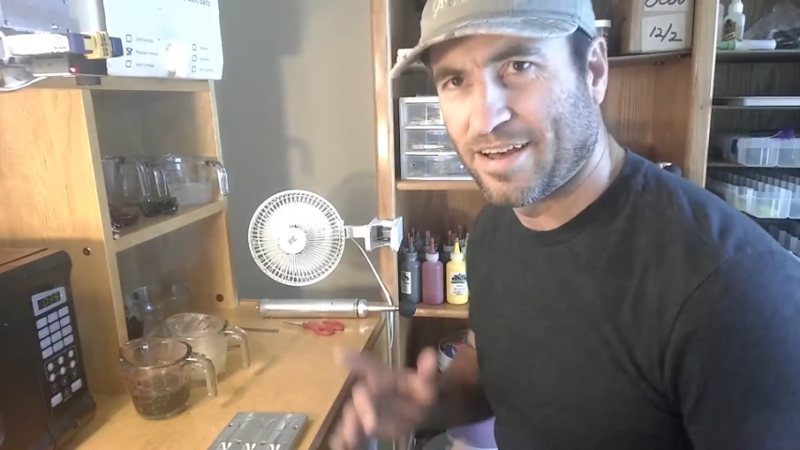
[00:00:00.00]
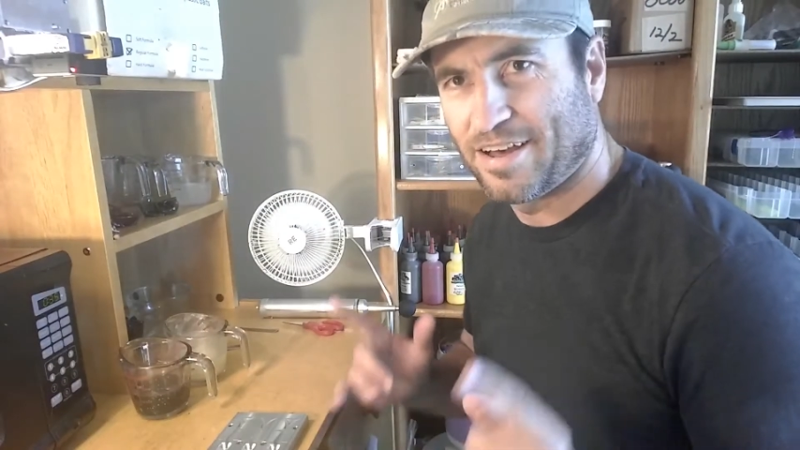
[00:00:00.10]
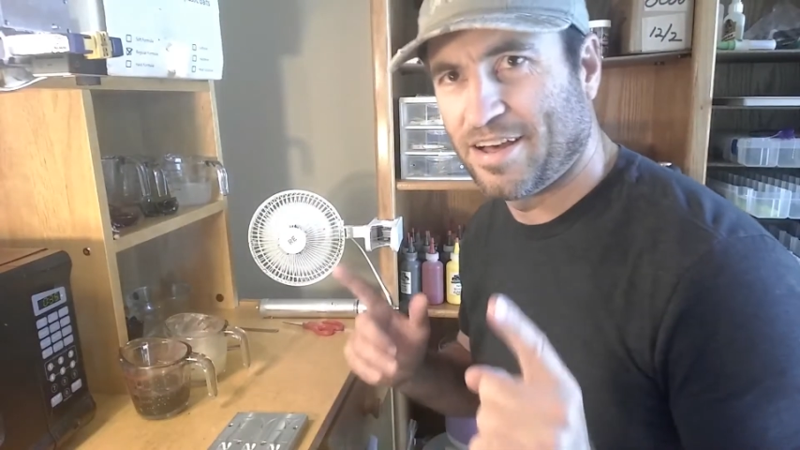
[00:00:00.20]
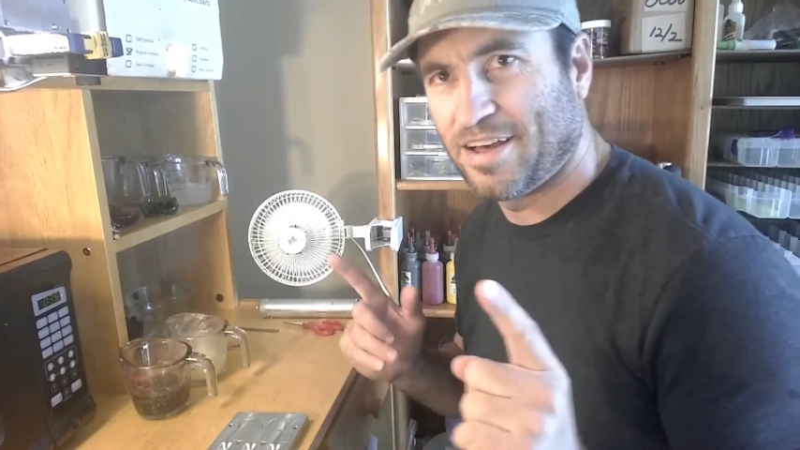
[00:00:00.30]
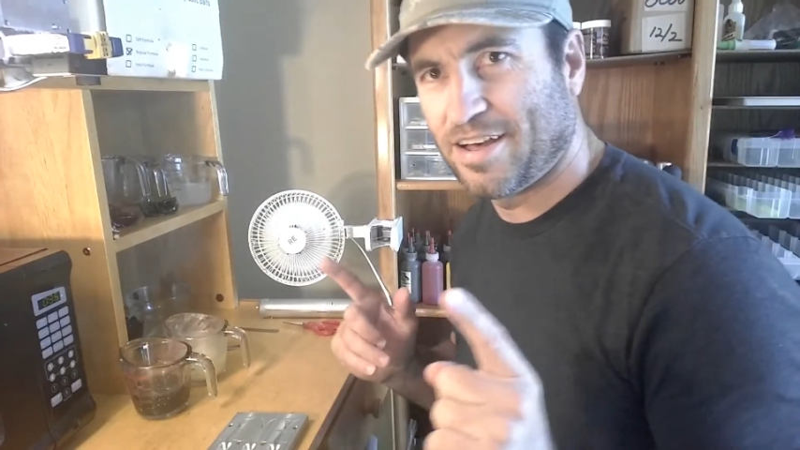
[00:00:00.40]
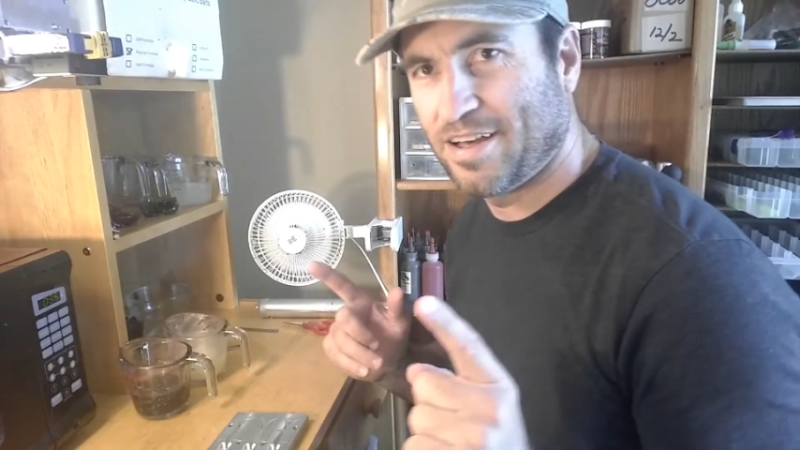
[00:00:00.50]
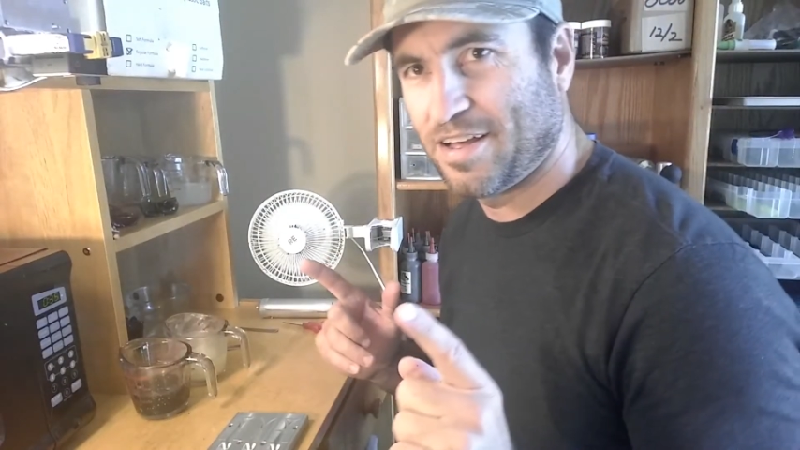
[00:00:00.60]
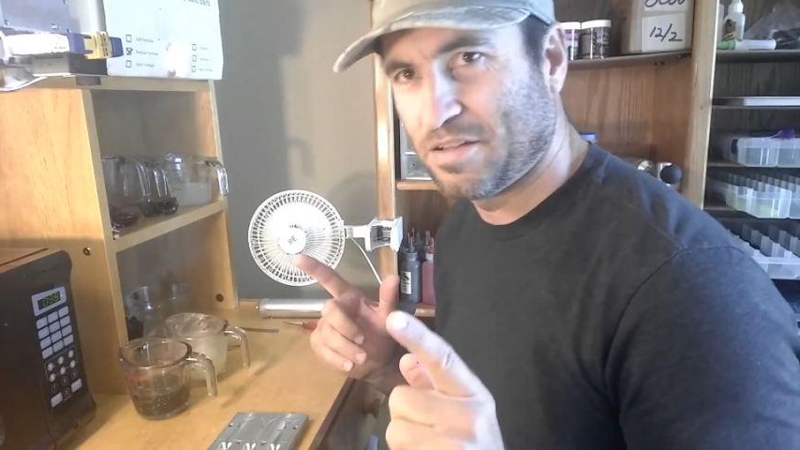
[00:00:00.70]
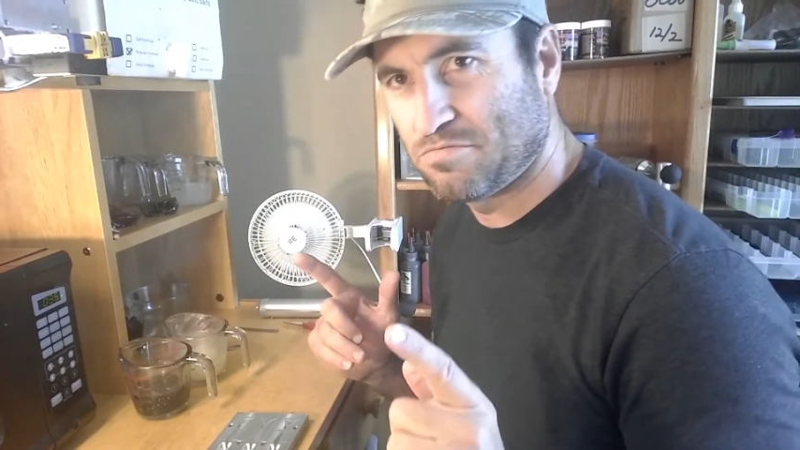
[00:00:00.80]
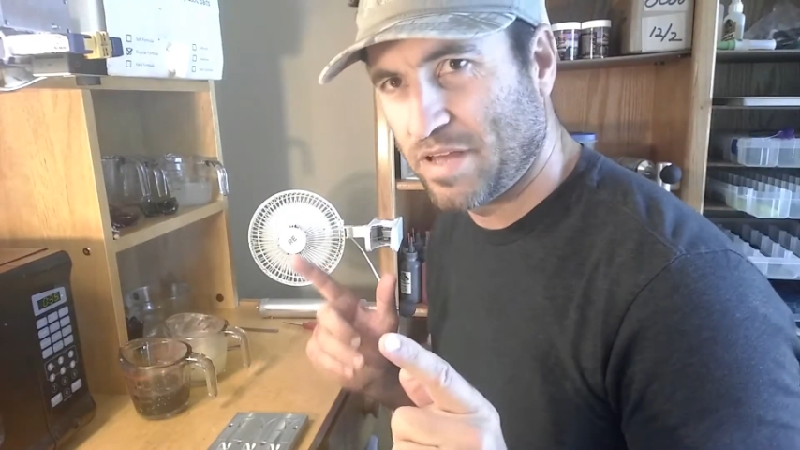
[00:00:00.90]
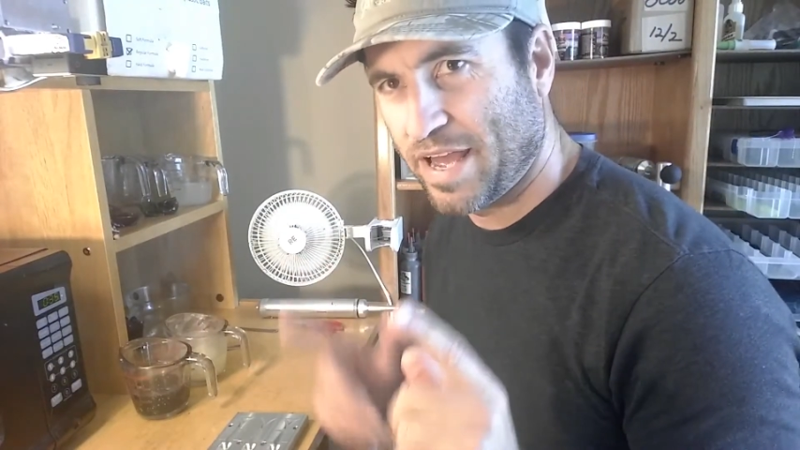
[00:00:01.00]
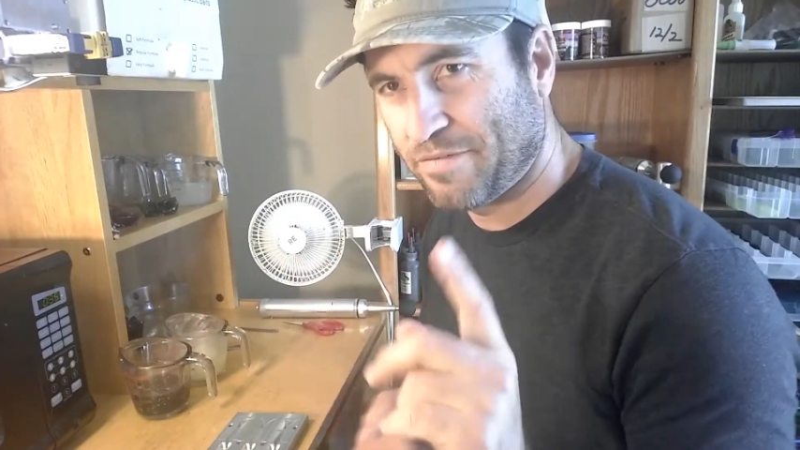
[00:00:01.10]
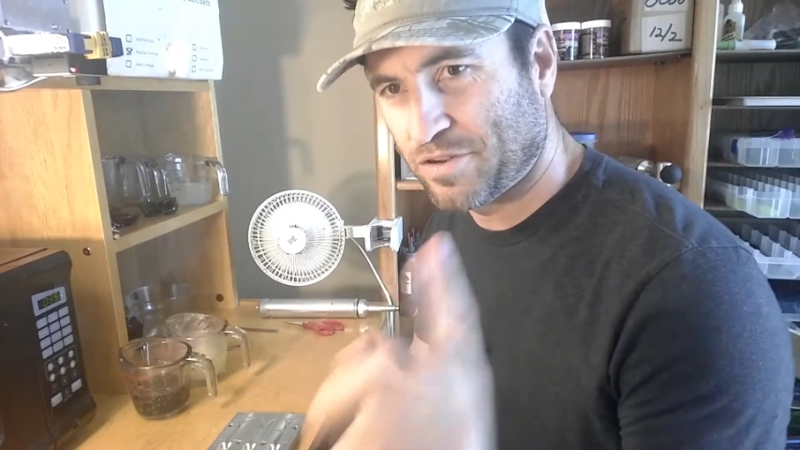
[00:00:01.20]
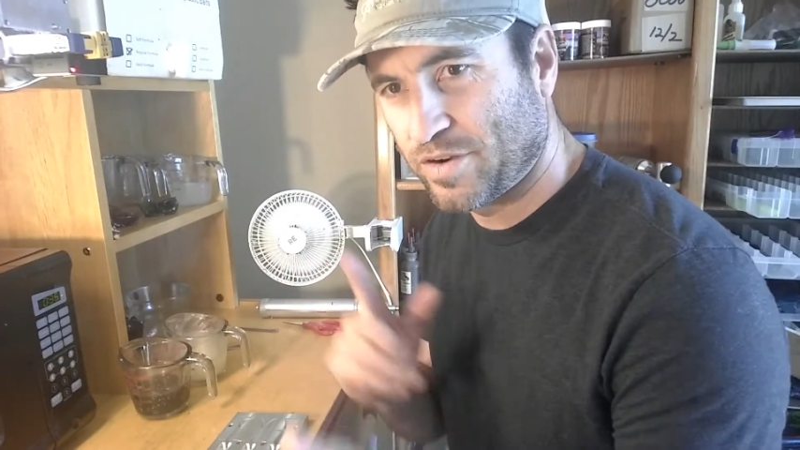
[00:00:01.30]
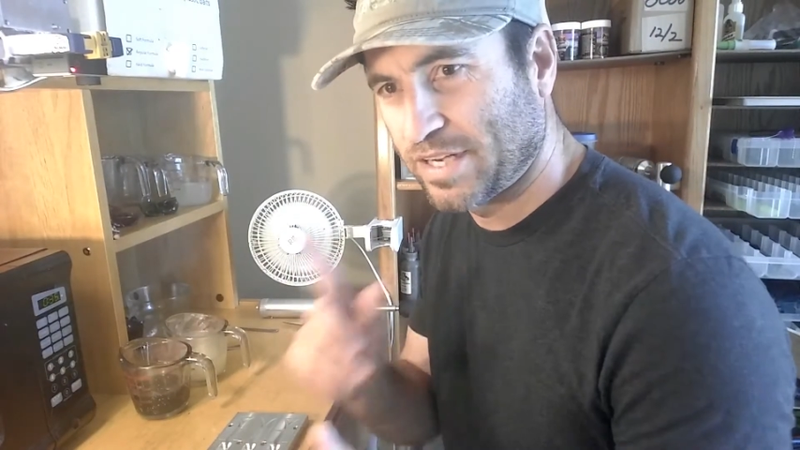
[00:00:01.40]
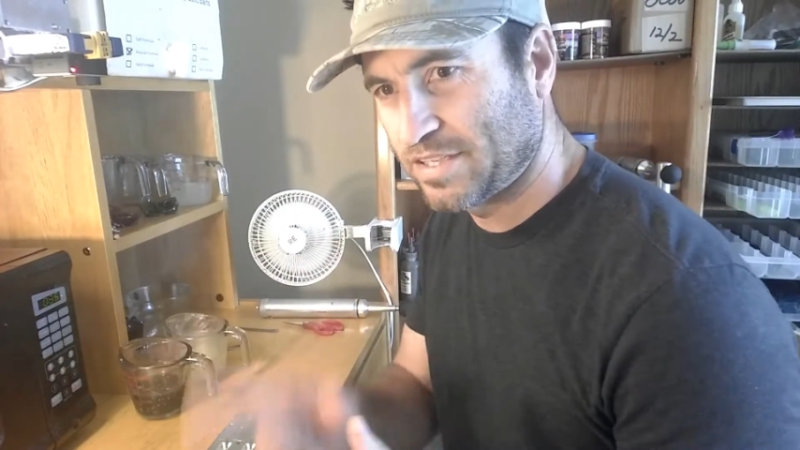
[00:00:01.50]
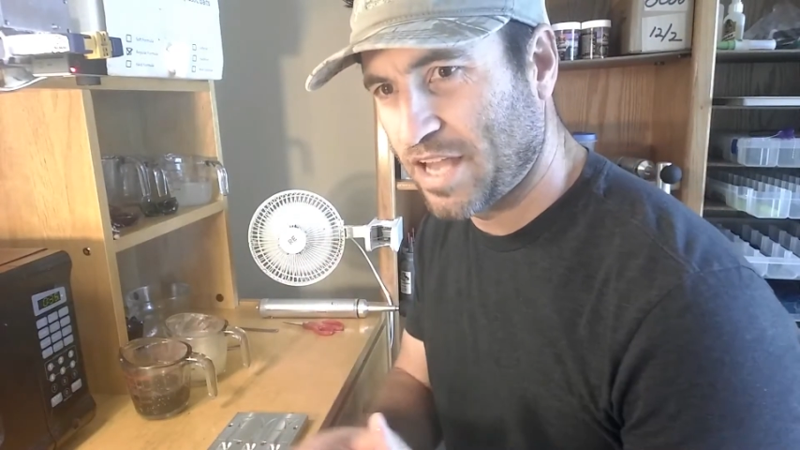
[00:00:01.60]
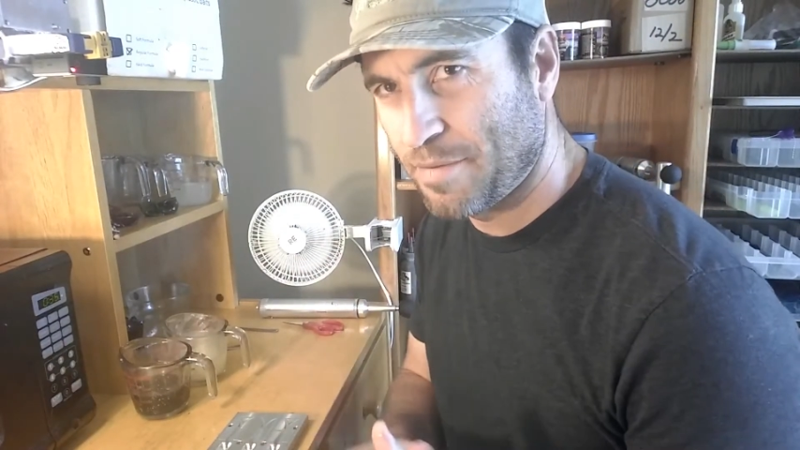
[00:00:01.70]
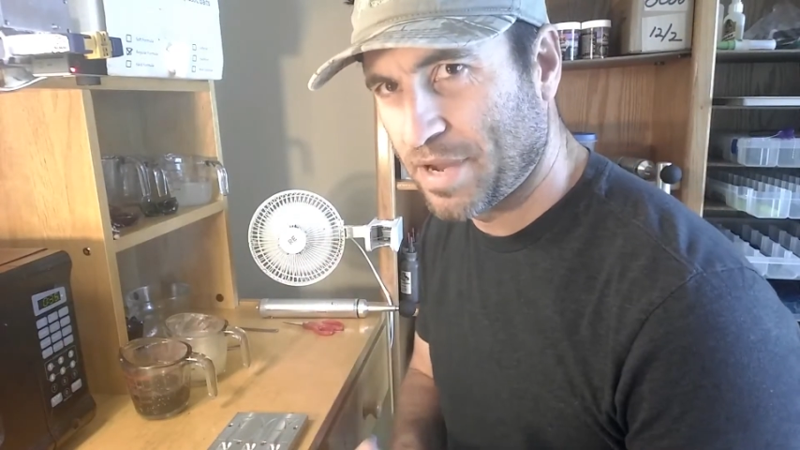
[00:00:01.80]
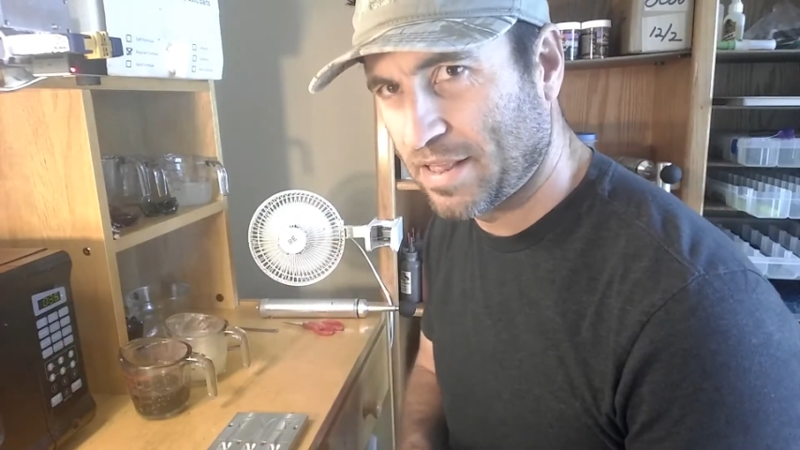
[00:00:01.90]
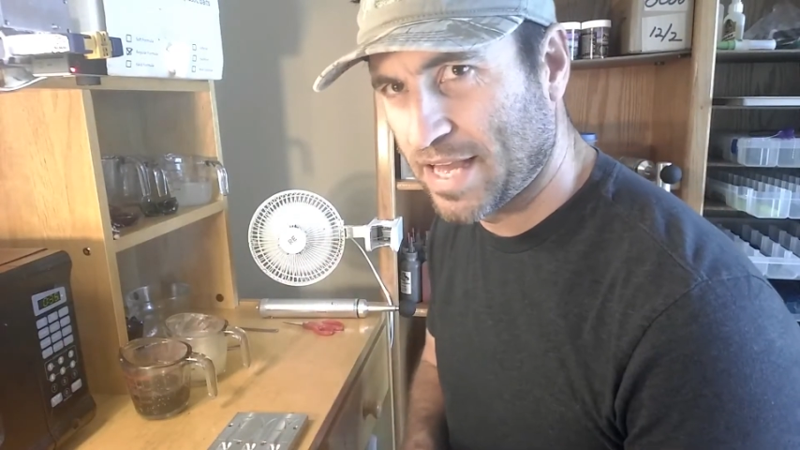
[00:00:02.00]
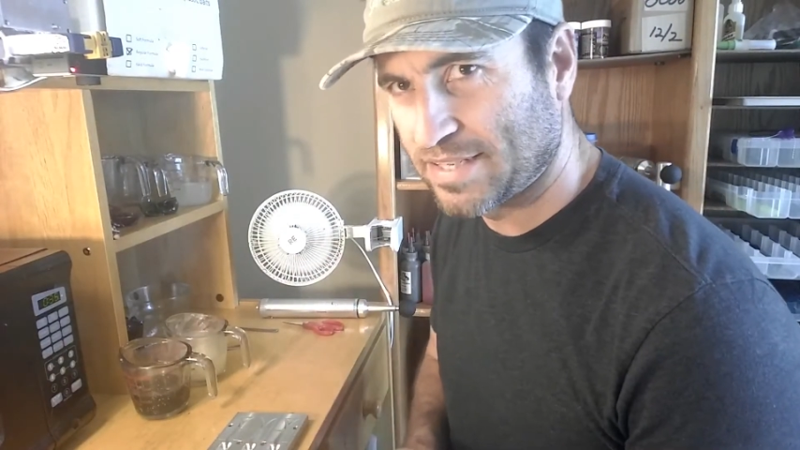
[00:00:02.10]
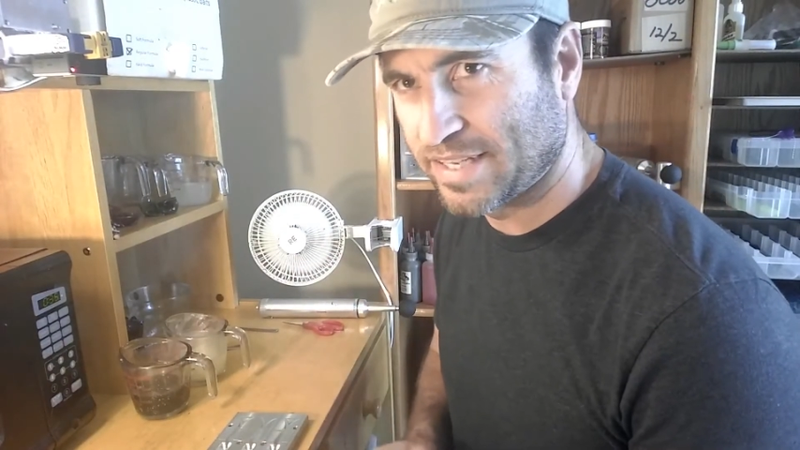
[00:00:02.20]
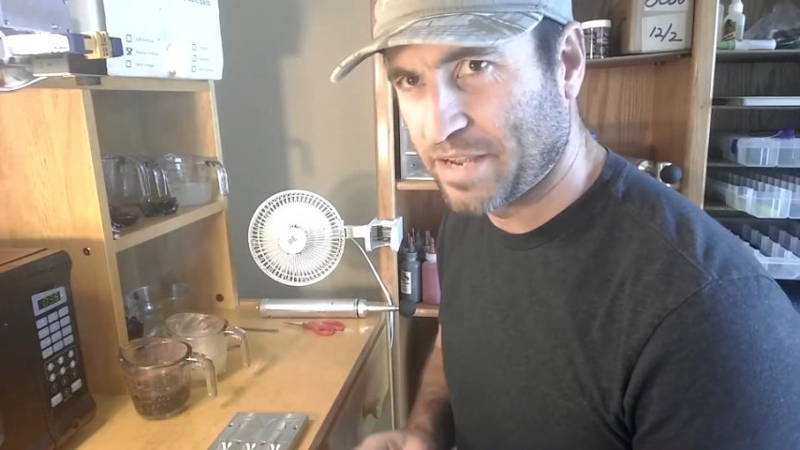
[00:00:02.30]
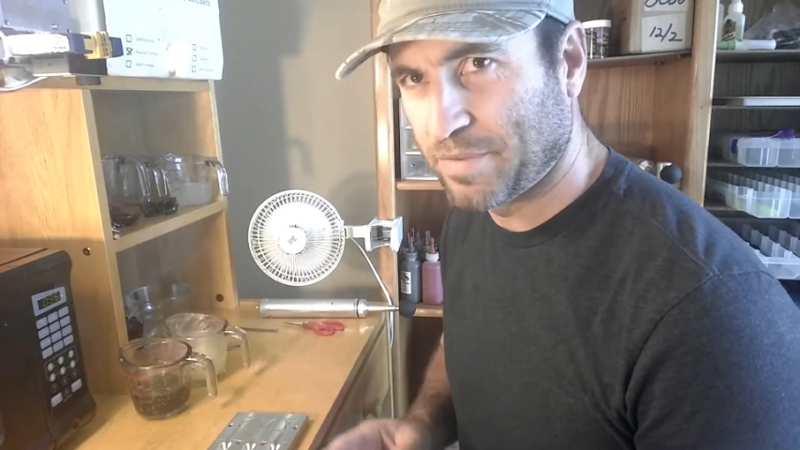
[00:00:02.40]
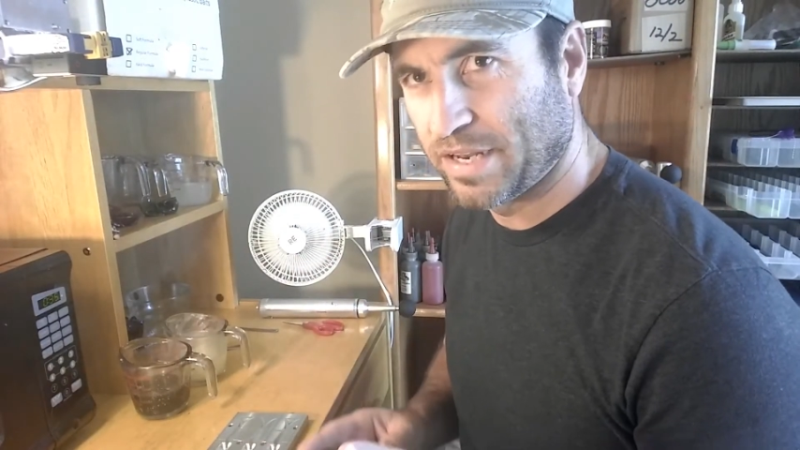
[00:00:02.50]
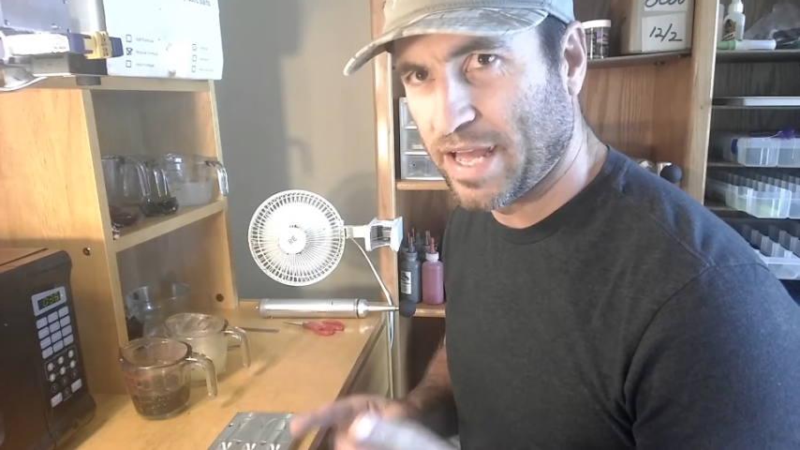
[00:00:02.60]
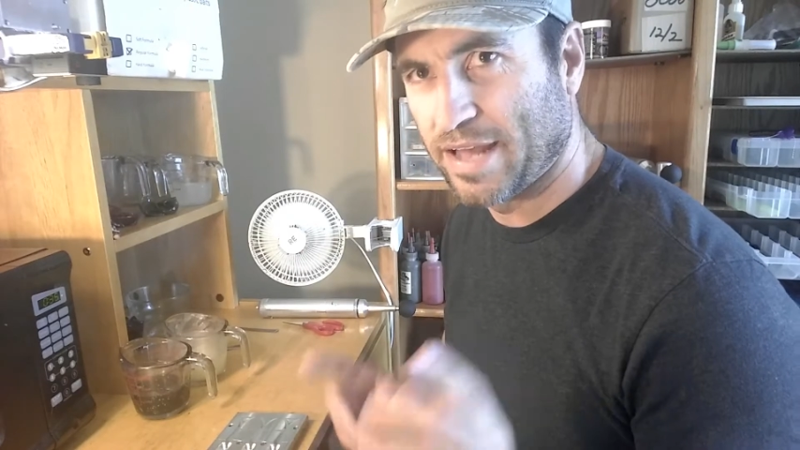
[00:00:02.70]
After I stopped my last segment,